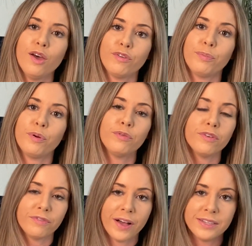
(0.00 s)
For proof
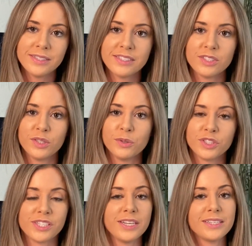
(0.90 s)
of funds, you'll
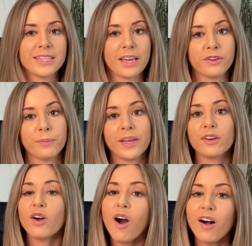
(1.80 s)
just need to give your bank a
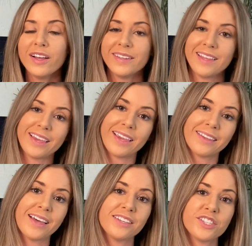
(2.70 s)
call and they can get
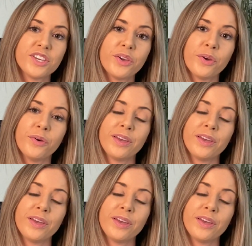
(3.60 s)
that to you.